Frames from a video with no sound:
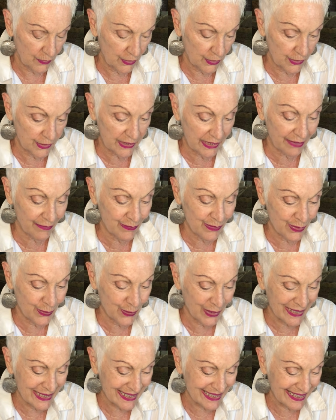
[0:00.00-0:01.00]
Just give me
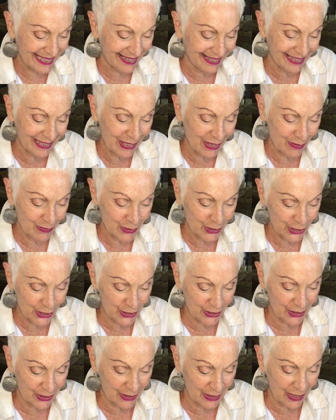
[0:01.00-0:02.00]
1 second. I'm
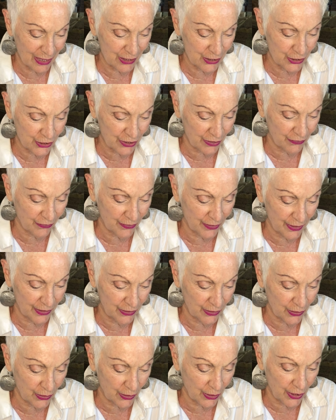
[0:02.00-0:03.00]
just shuffling
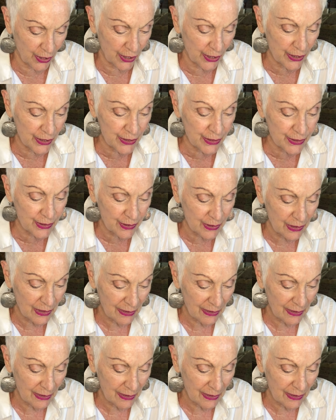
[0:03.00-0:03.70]
the cards.